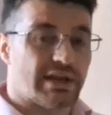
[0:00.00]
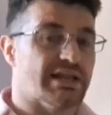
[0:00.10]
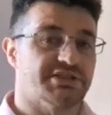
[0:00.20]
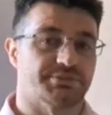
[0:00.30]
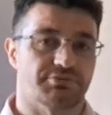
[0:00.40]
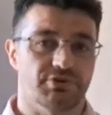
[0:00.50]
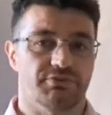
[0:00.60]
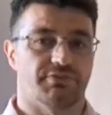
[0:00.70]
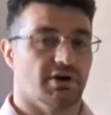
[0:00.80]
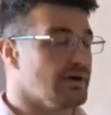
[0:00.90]
we need to
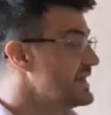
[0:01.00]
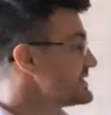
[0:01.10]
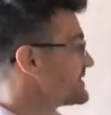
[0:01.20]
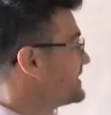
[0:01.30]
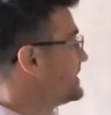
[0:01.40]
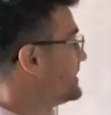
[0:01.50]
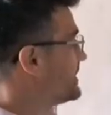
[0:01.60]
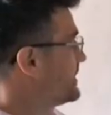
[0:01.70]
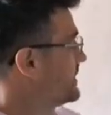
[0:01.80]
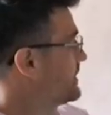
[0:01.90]
prove, though, is that
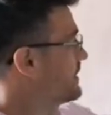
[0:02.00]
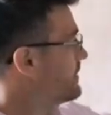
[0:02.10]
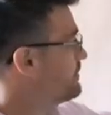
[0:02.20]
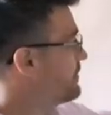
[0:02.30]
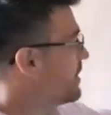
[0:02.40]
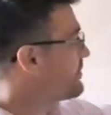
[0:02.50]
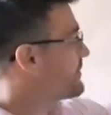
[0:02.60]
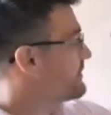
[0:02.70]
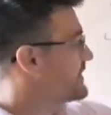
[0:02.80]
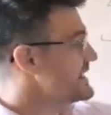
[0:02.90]
both
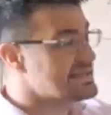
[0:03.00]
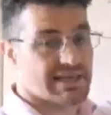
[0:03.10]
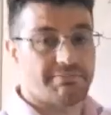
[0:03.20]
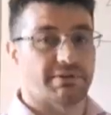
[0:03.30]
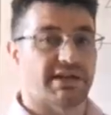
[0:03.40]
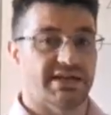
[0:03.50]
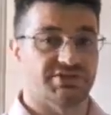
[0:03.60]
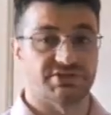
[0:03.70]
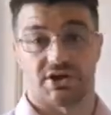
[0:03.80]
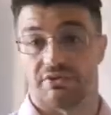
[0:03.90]
of these
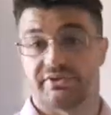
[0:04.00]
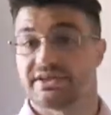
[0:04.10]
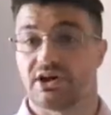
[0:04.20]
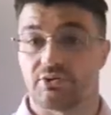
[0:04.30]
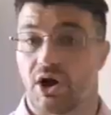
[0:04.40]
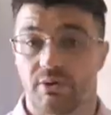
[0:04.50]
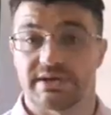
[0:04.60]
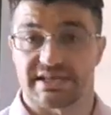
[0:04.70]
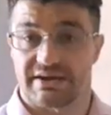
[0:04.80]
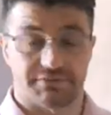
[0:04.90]
implications hold. They don't
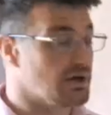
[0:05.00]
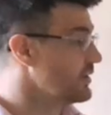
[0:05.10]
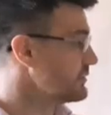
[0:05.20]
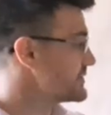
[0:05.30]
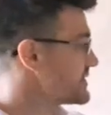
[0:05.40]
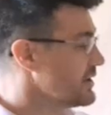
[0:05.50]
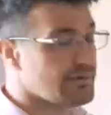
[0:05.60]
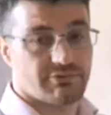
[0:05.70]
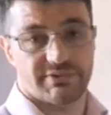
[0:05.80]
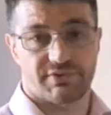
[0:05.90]
always have to hold. So
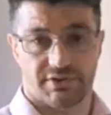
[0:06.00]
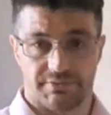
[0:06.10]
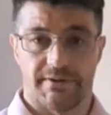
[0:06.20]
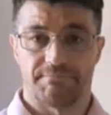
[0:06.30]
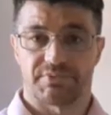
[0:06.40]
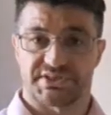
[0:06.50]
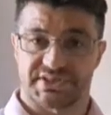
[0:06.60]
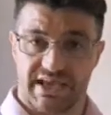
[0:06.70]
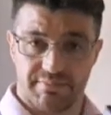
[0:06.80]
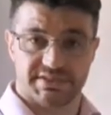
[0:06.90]
if we've got
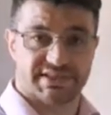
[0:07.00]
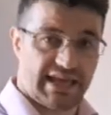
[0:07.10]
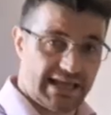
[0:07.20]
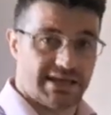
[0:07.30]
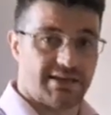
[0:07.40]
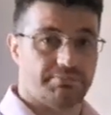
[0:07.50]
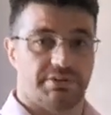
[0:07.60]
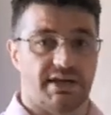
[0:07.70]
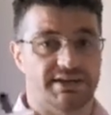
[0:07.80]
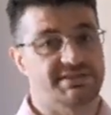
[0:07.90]
statement A
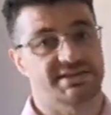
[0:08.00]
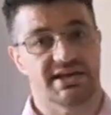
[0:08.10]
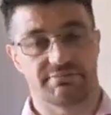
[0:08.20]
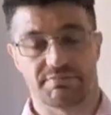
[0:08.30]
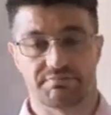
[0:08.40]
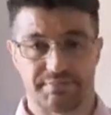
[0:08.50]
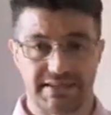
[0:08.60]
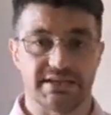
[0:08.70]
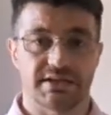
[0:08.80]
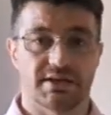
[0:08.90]
implies statement
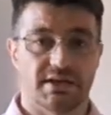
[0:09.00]
B,